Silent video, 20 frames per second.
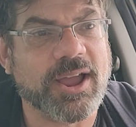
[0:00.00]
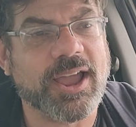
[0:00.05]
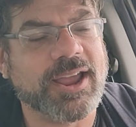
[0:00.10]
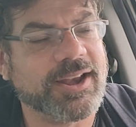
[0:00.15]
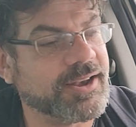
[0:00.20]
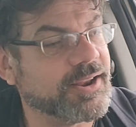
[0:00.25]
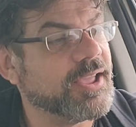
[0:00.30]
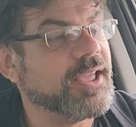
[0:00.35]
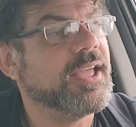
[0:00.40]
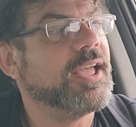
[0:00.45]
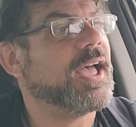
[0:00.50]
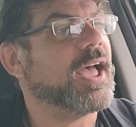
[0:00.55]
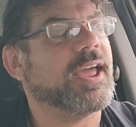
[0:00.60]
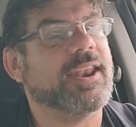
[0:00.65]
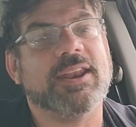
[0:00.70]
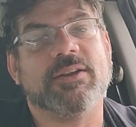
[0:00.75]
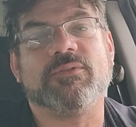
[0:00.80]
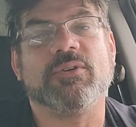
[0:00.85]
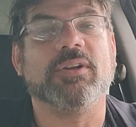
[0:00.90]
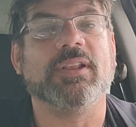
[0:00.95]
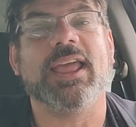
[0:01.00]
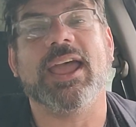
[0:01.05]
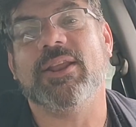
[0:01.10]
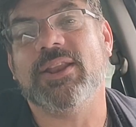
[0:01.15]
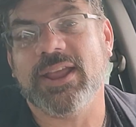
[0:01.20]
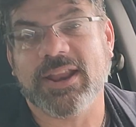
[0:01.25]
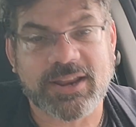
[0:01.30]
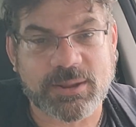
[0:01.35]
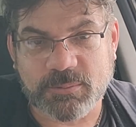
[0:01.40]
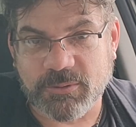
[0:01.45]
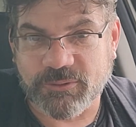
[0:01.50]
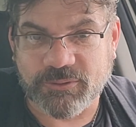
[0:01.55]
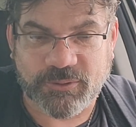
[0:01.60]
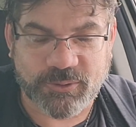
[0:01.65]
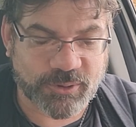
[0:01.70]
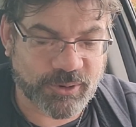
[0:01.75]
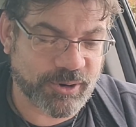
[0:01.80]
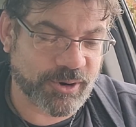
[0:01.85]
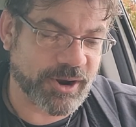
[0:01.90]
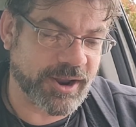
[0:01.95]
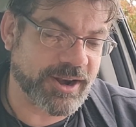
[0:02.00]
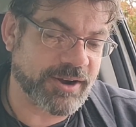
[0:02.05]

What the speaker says: I never allowed hitting before.